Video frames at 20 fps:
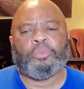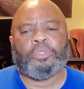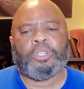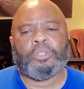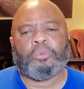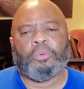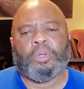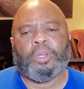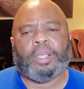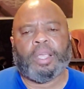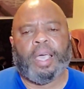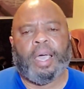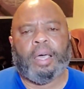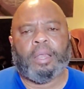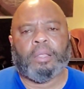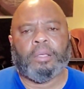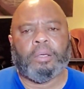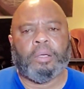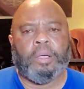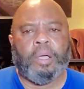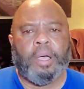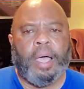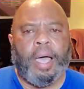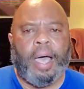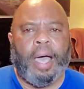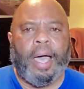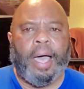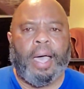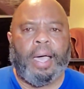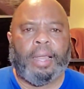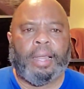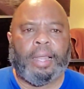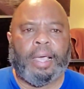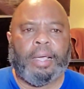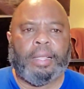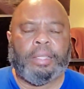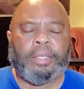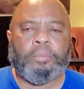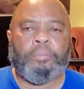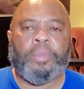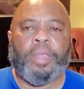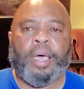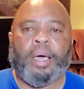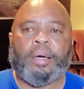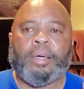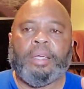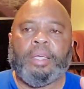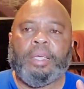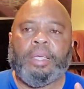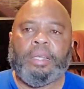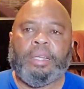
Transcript: just want to kind of highlight him now.